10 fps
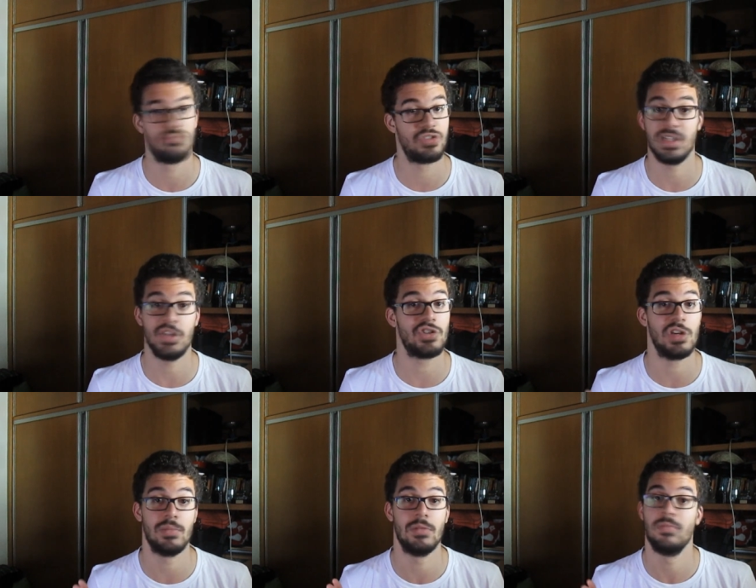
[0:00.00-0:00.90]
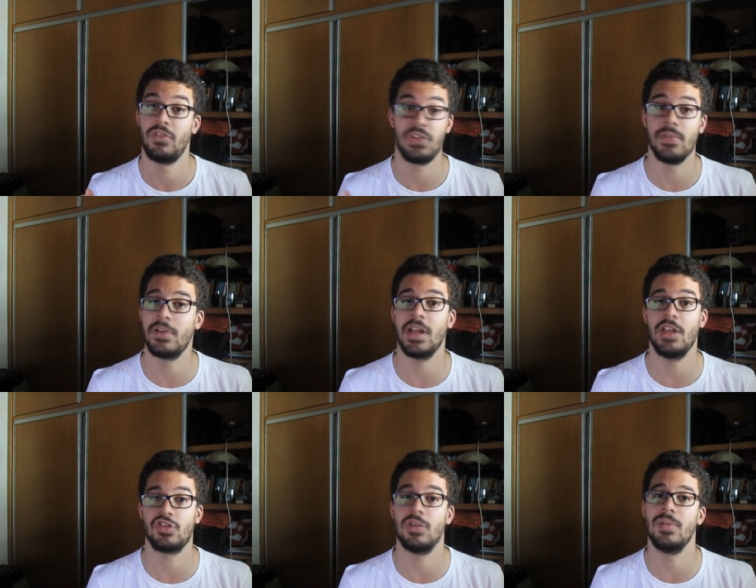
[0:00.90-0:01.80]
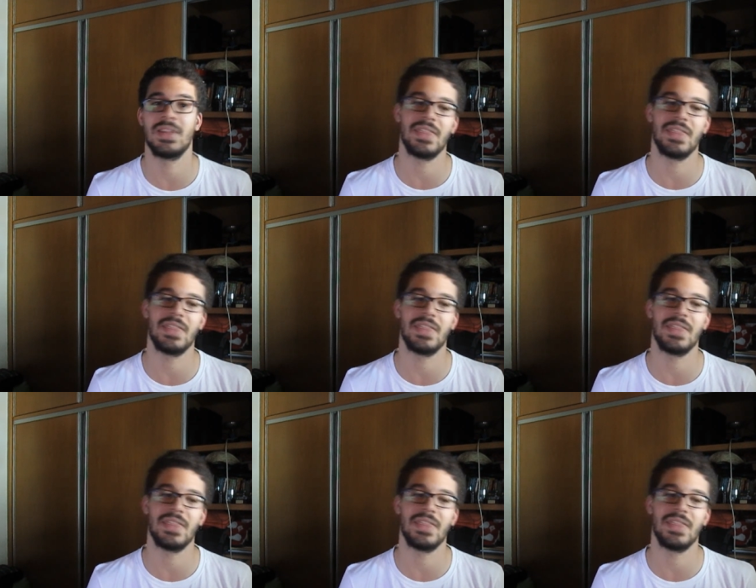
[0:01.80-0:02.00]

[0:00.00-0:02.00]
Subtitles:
still enjoyable, still freaking enjoyable.